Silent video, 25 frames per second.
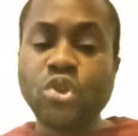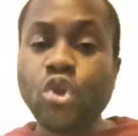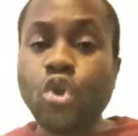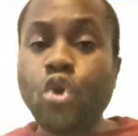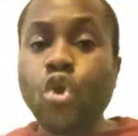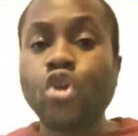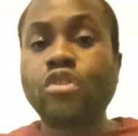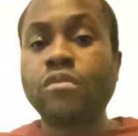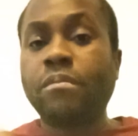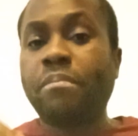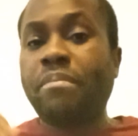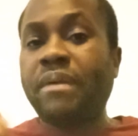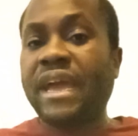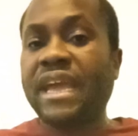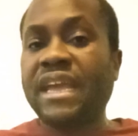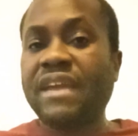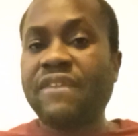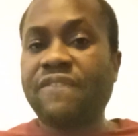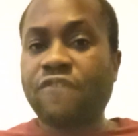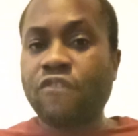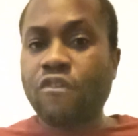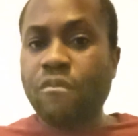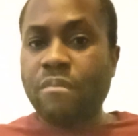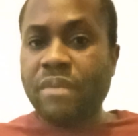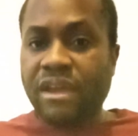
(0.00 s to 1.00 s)
you go to buy
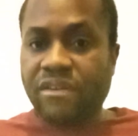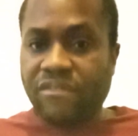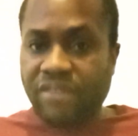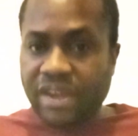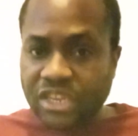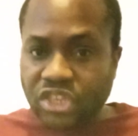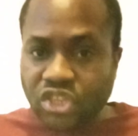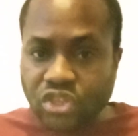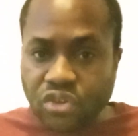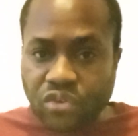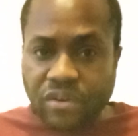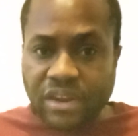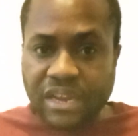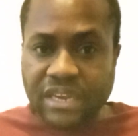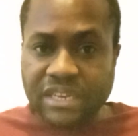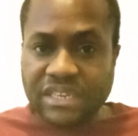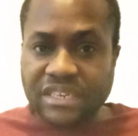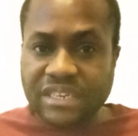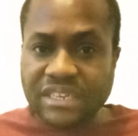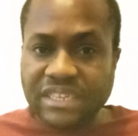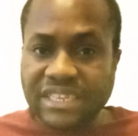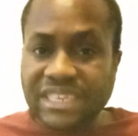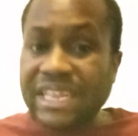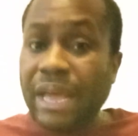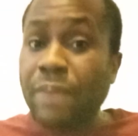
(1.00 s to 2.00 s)
from a
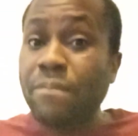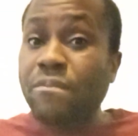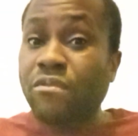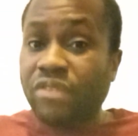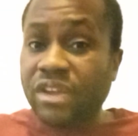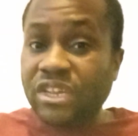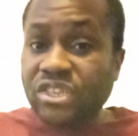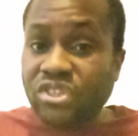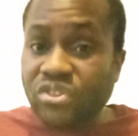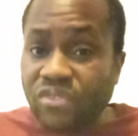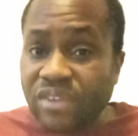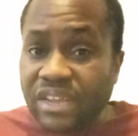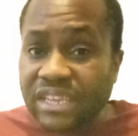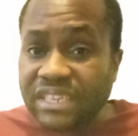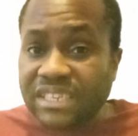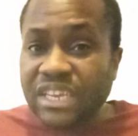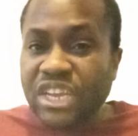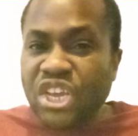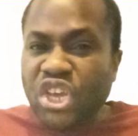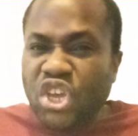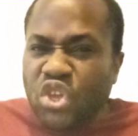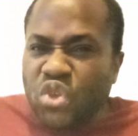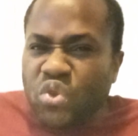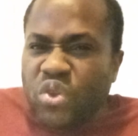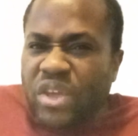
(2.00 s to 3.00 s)
restaurant, some restaurants,
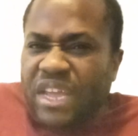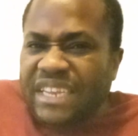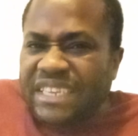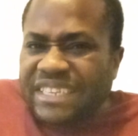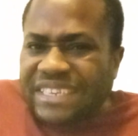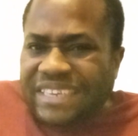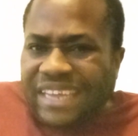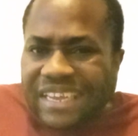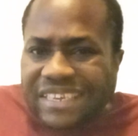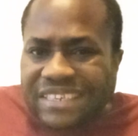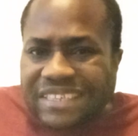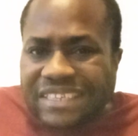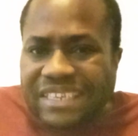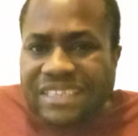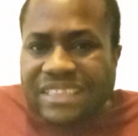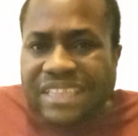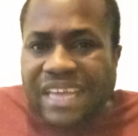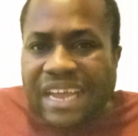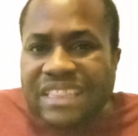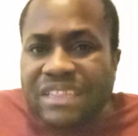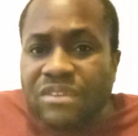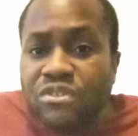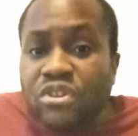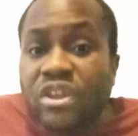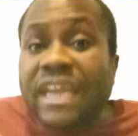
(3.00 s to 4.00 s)
you can taste the
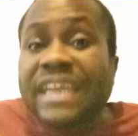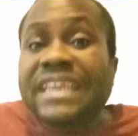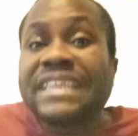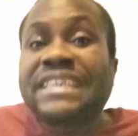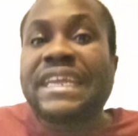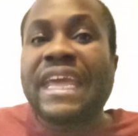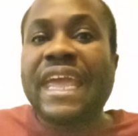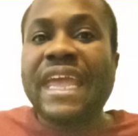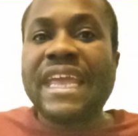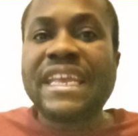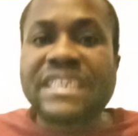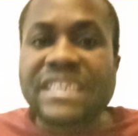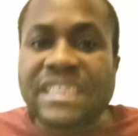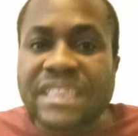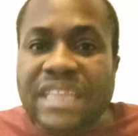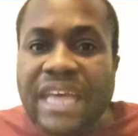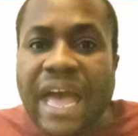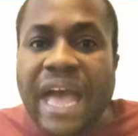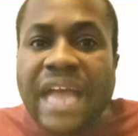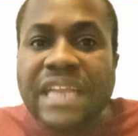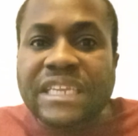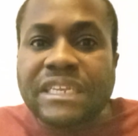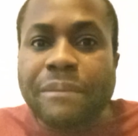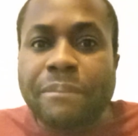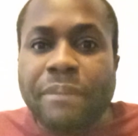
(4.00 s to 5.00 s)

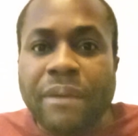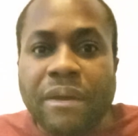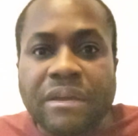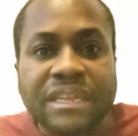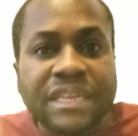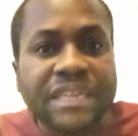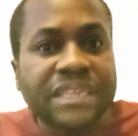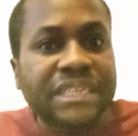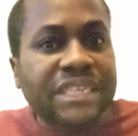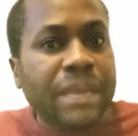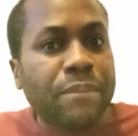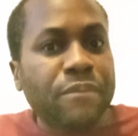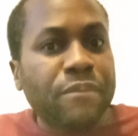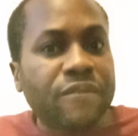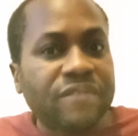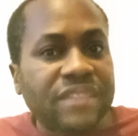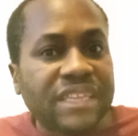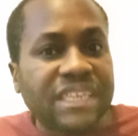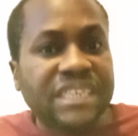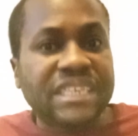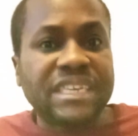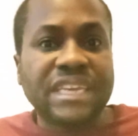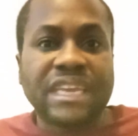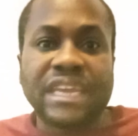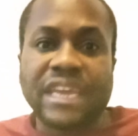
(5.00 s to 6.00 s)
antibiotic in some of the
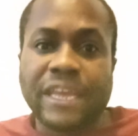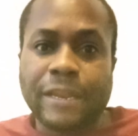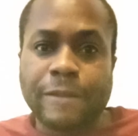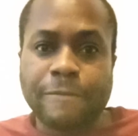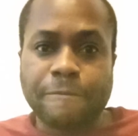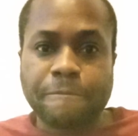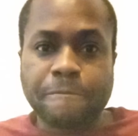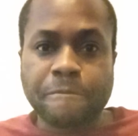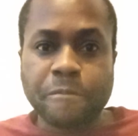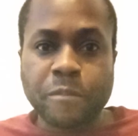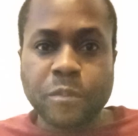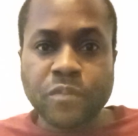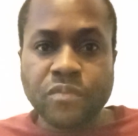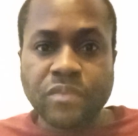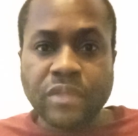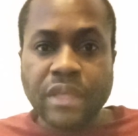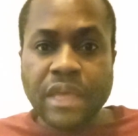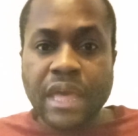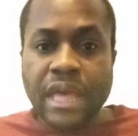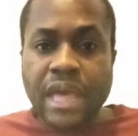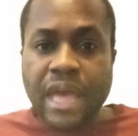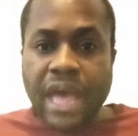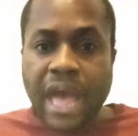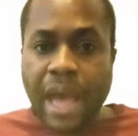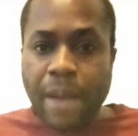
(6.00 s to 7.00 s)
chicken.
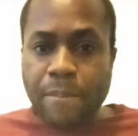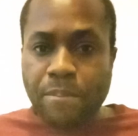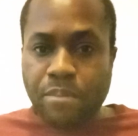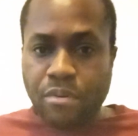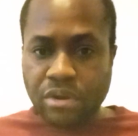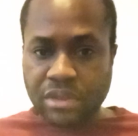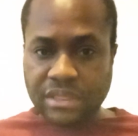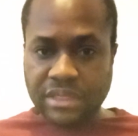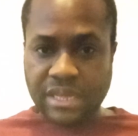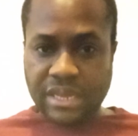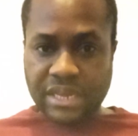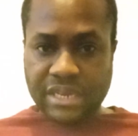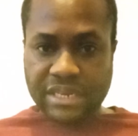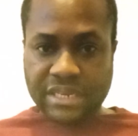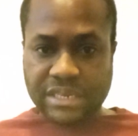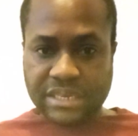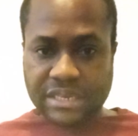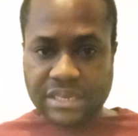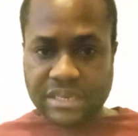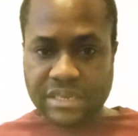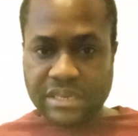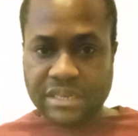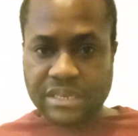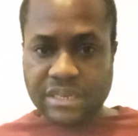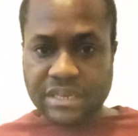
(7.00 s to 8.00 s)
I bought
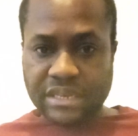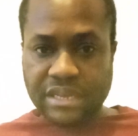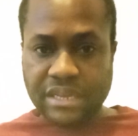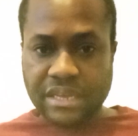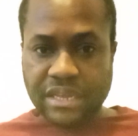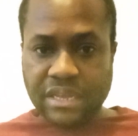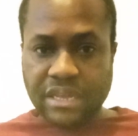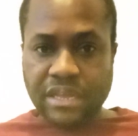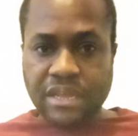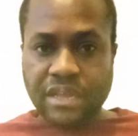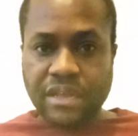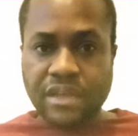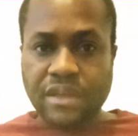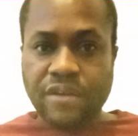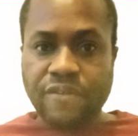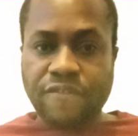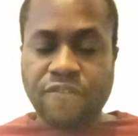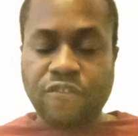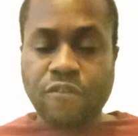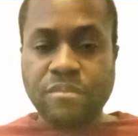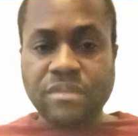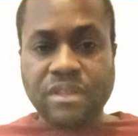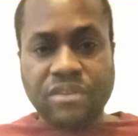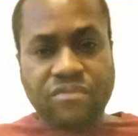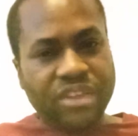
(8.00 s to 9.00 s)
this
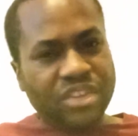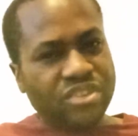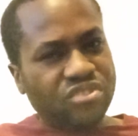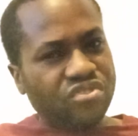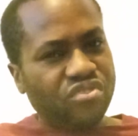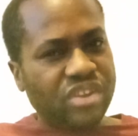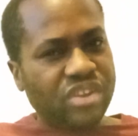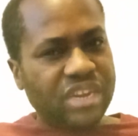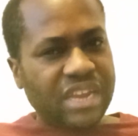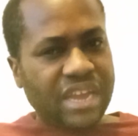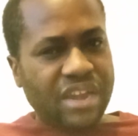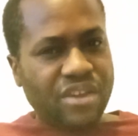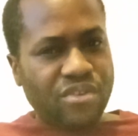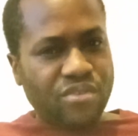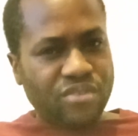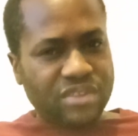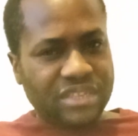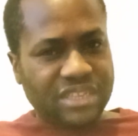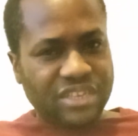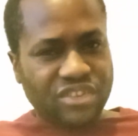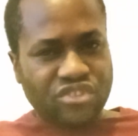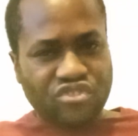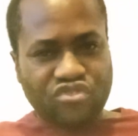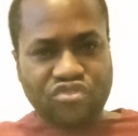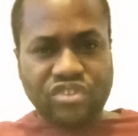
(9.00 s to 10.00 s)
from the restaurant across
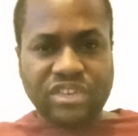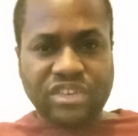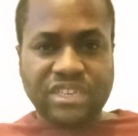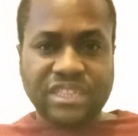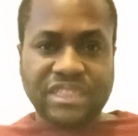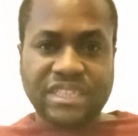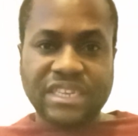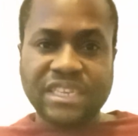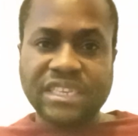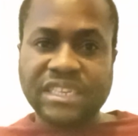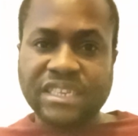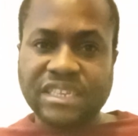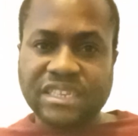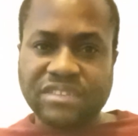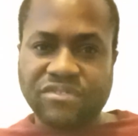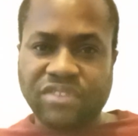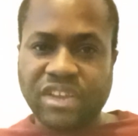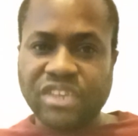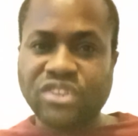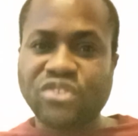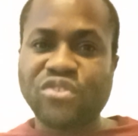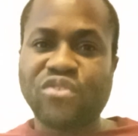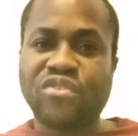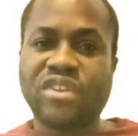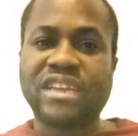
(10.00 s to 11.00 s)
the street. This
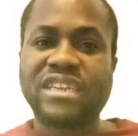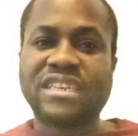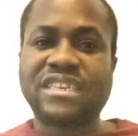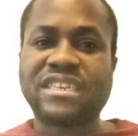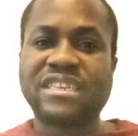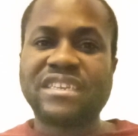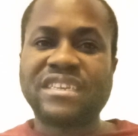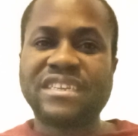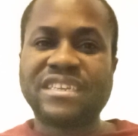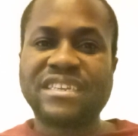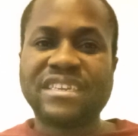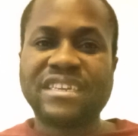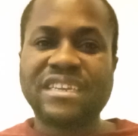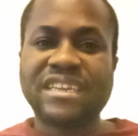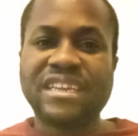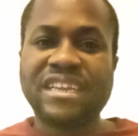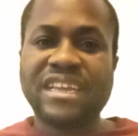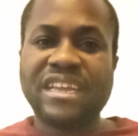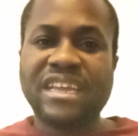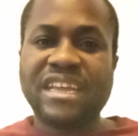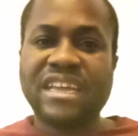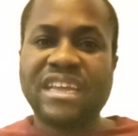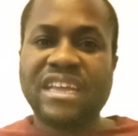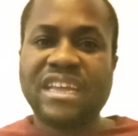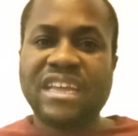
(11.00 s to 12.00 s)
restaurant
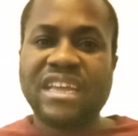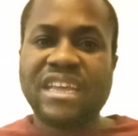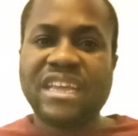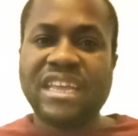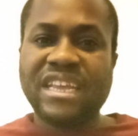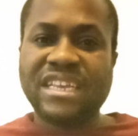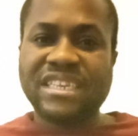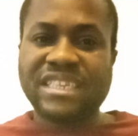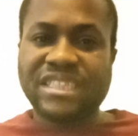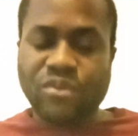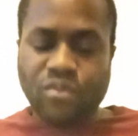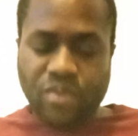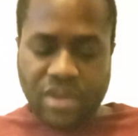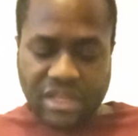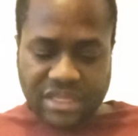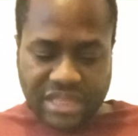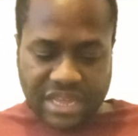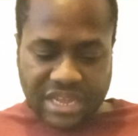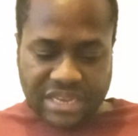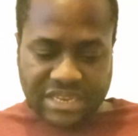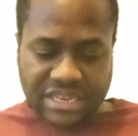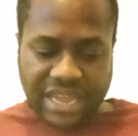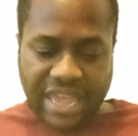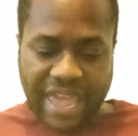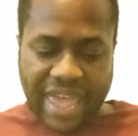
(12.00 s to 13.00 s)
is the one
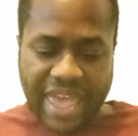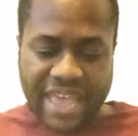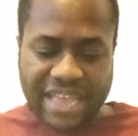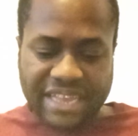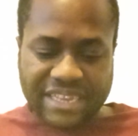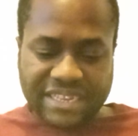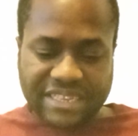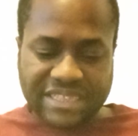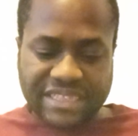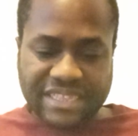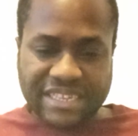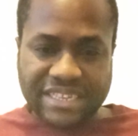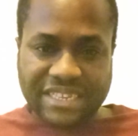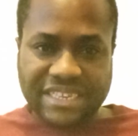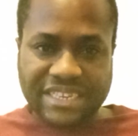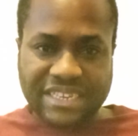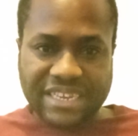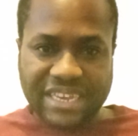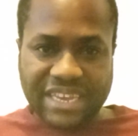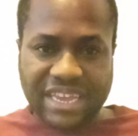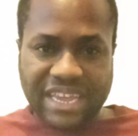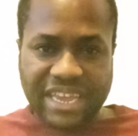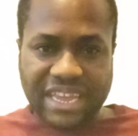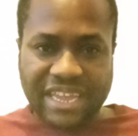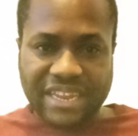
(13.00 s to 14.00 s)
that has this
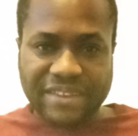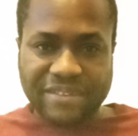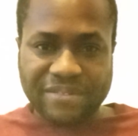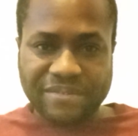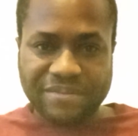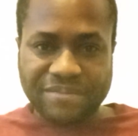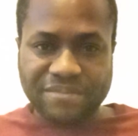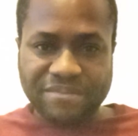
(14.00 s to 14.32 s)
chicken.